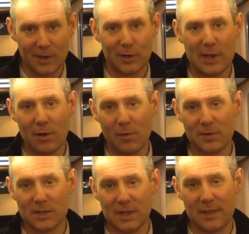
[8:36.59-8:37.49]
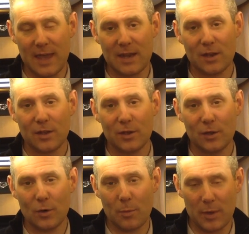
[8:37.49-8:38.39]
Now obviously then
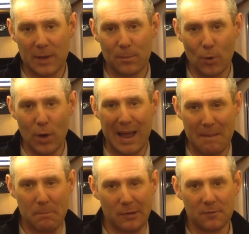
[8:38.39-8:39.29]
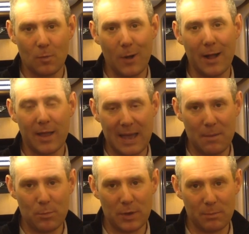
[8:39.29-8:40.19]
you're a bit more hampered for wild
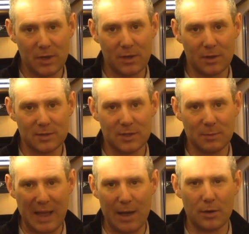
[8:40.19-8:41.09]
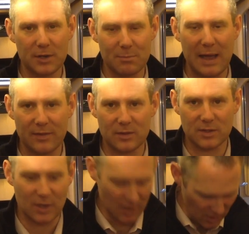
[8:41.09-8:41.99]
camping, because the power demands